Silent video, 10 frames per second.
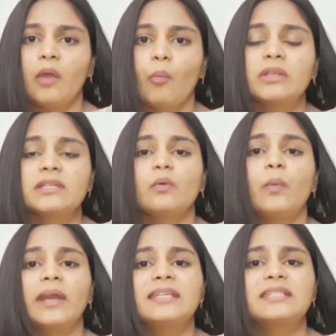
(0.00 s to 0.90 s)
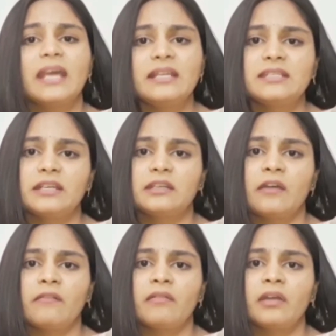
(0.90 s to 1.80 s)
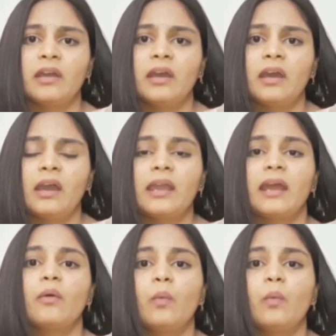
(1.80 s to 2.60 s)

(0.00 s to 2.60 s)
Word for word: which is a very sensitive yet a